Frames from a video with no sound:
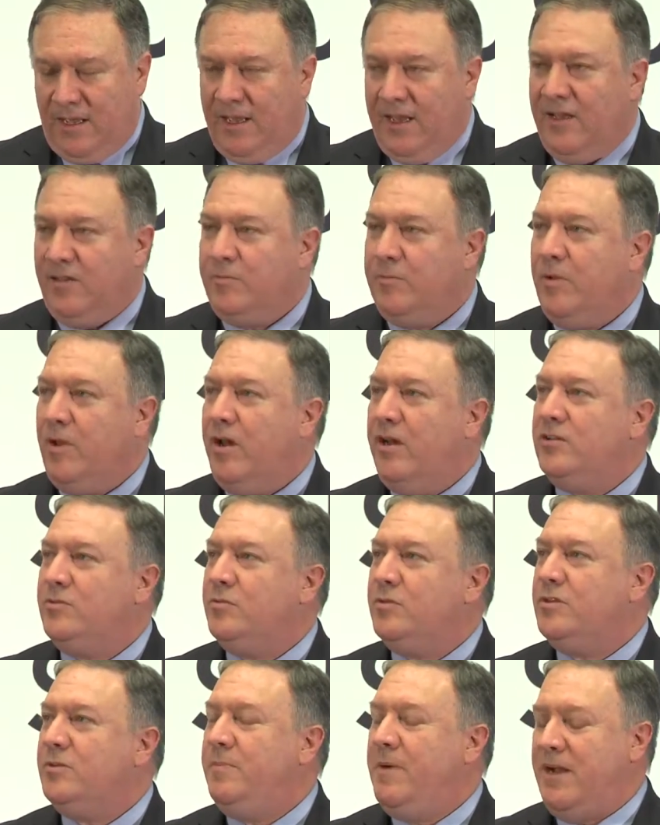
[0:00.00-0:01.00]
Hezbollah is
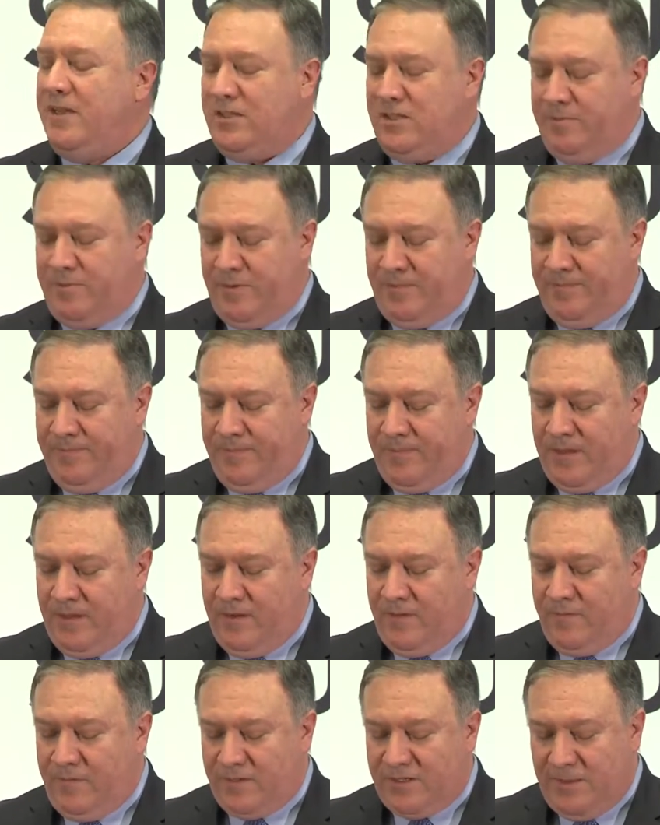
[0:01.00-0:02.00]
responsible
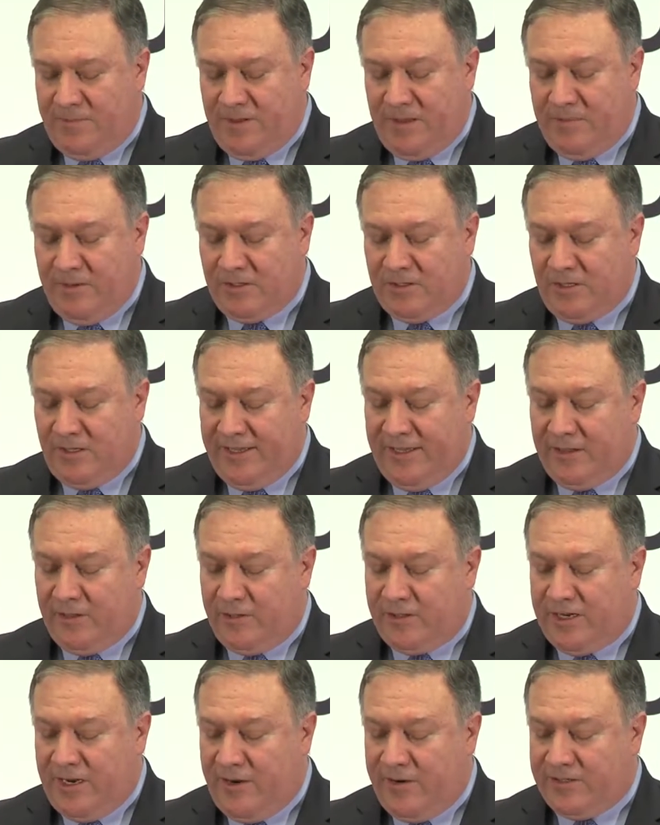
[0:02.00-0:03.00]
for some of the most
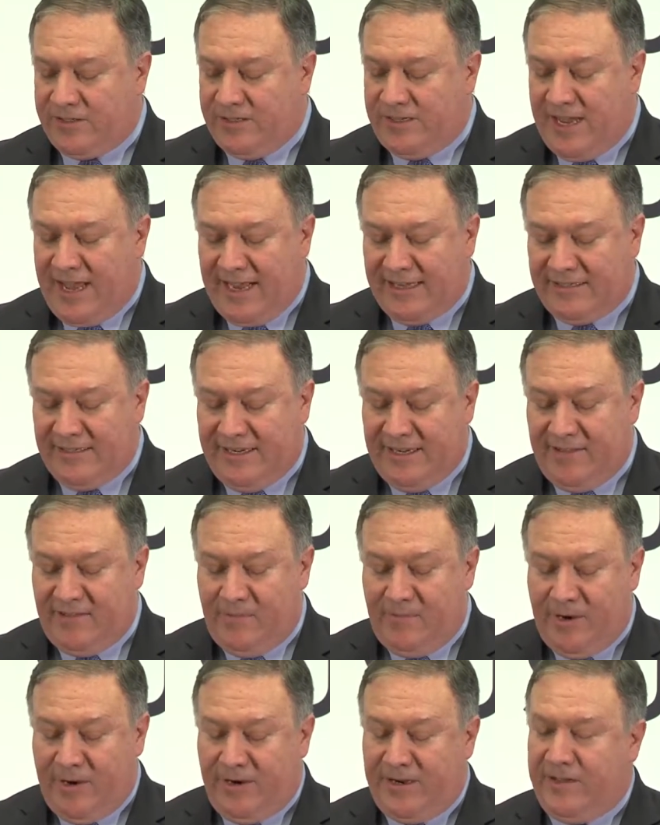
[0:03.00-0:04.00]
lethal terrorist attacks against
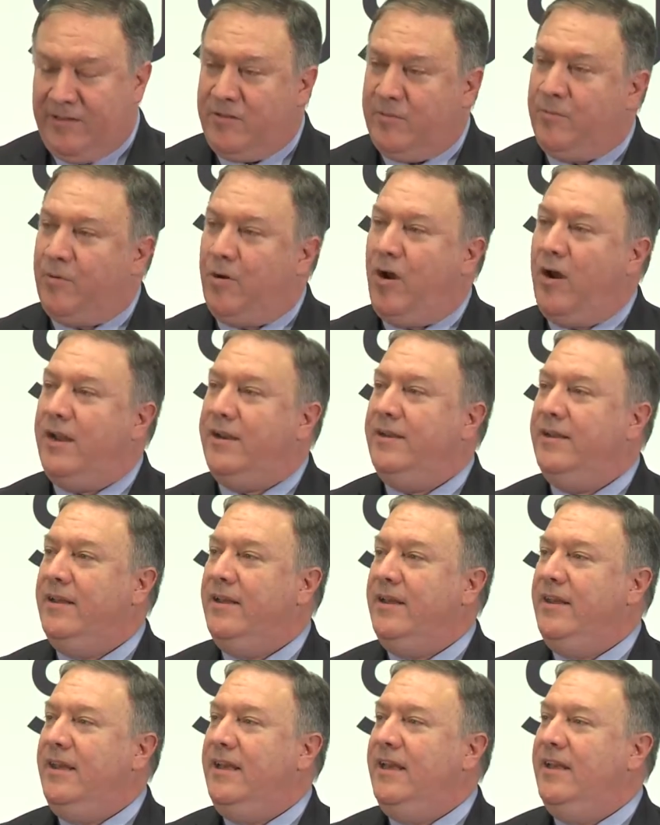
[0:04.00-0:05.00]
Americans abroad
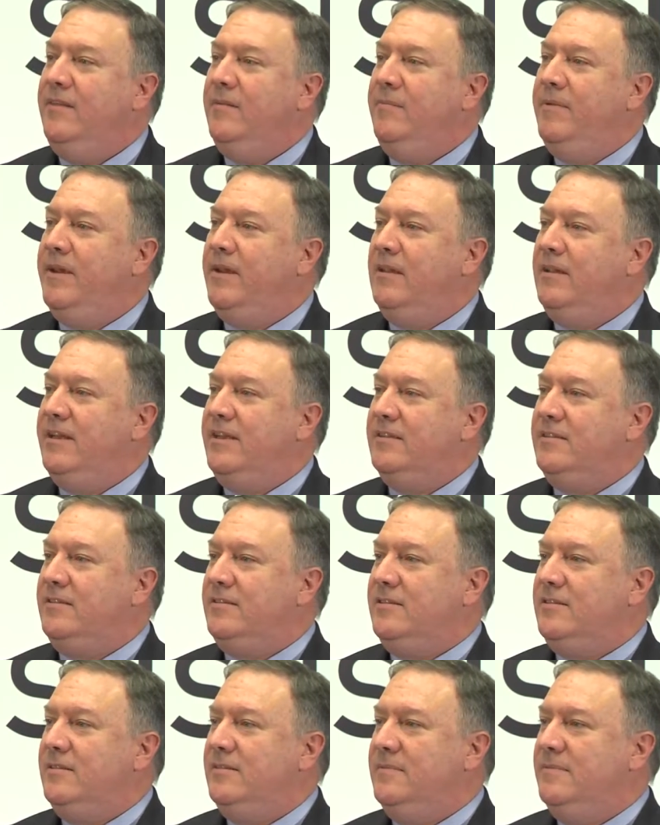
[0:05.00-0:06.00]
in the Middle
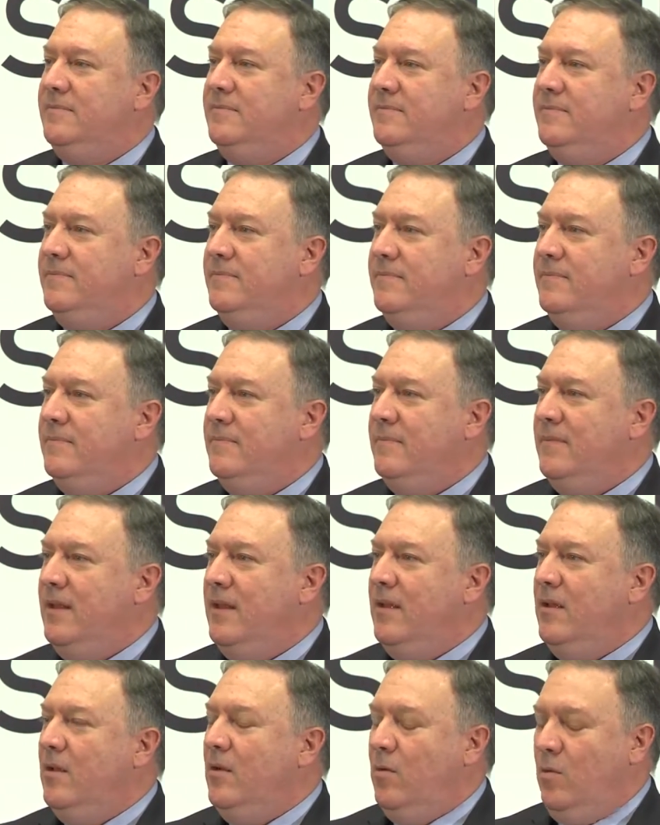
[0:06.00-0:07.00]
East.
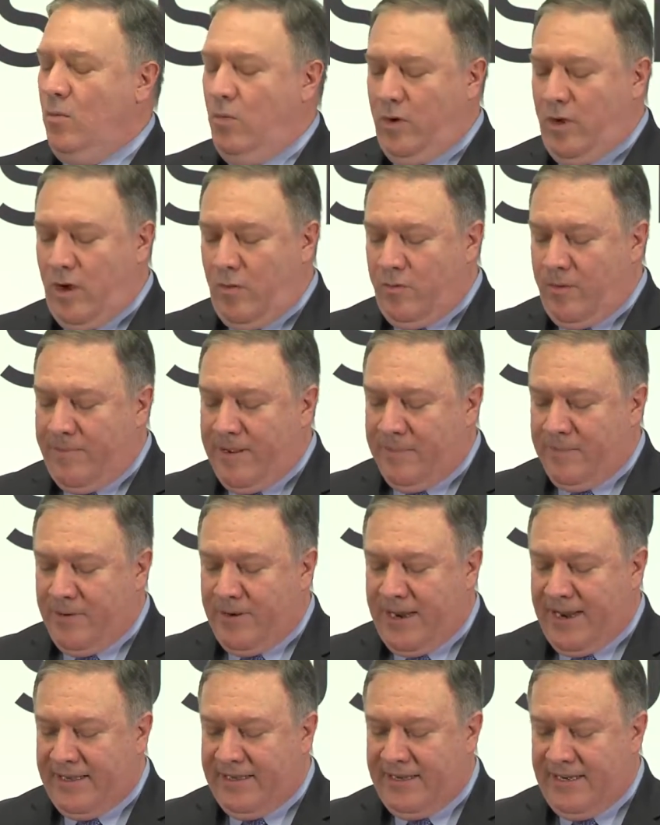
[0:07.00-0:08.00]
We all remember
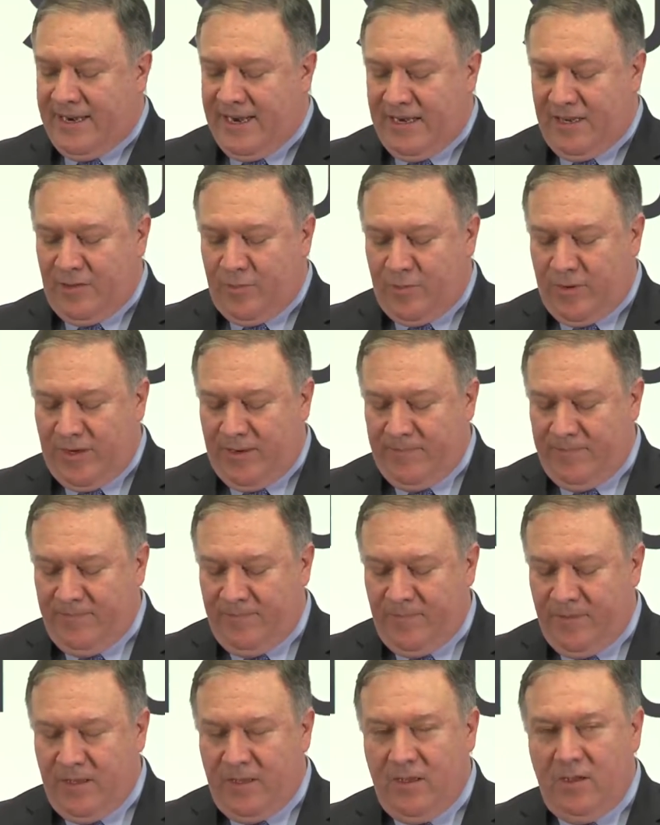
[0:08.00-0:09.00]
1983,
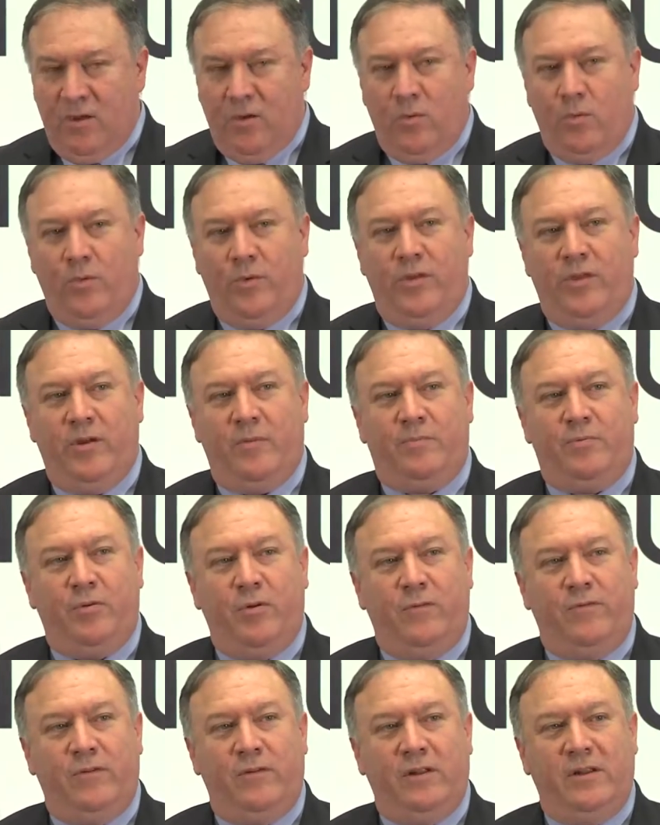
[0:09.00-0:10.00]
with the
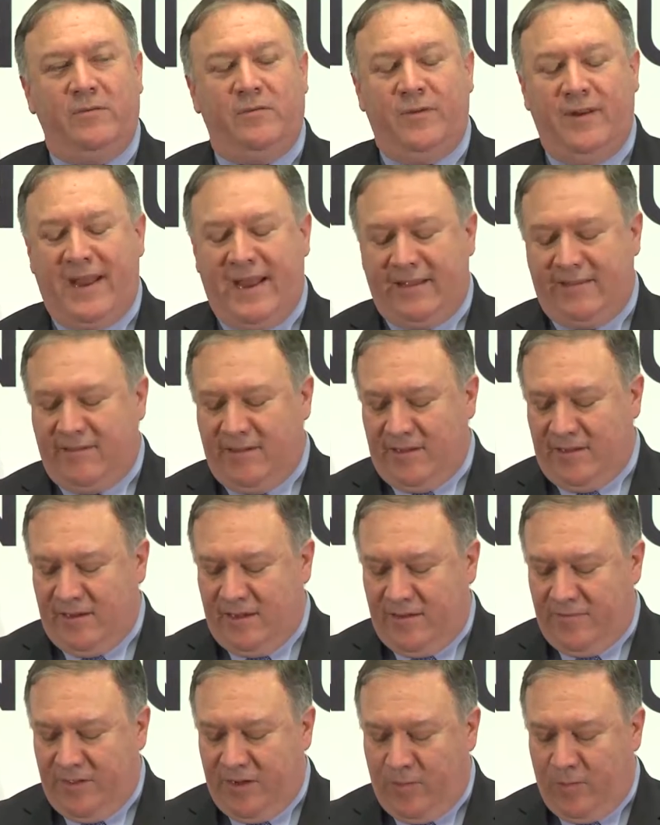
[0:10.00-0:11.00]
approval and financing
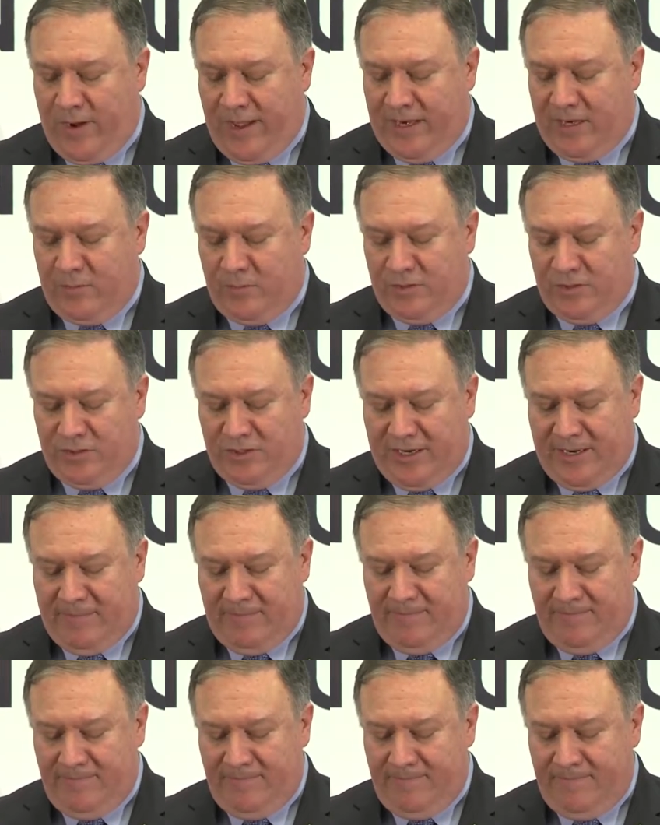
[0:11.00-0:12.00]
of the Iranian regime.
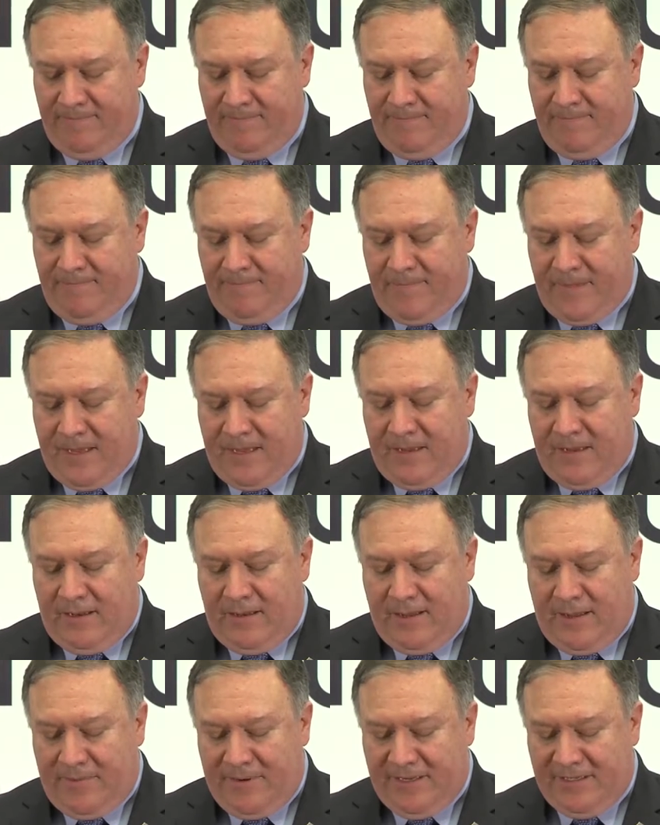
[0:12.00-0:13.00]

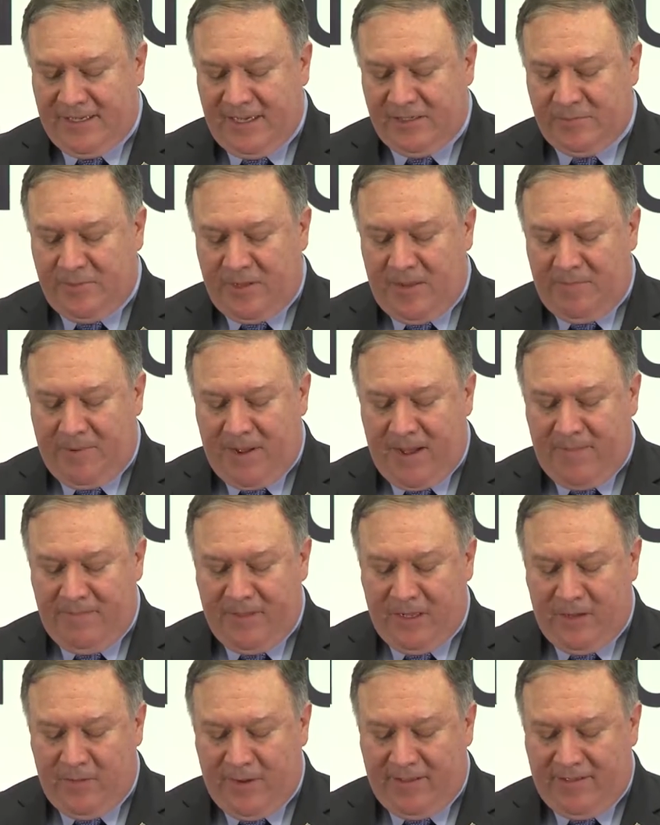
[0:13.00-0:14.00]
Lebanese Hezbollah bombed
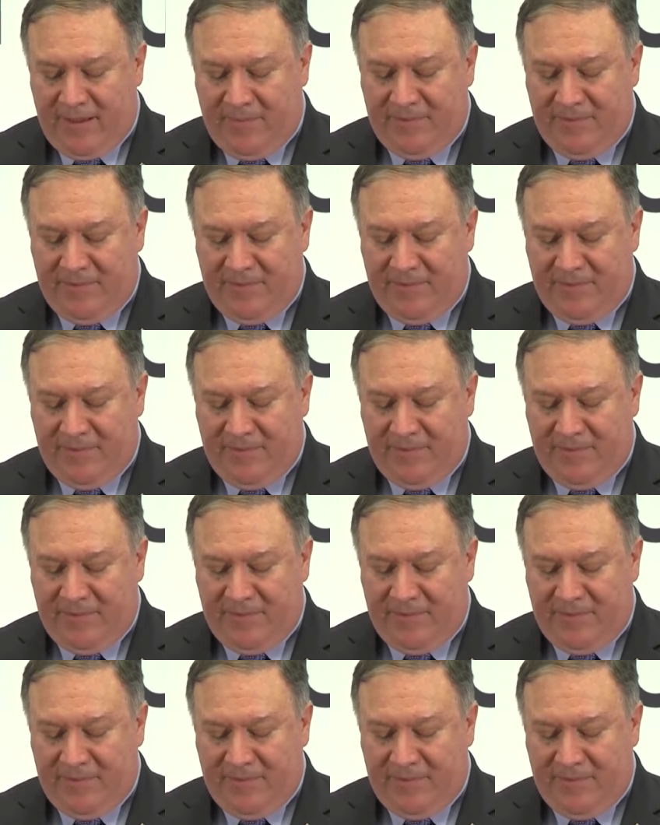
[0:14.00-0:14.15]
the U.S.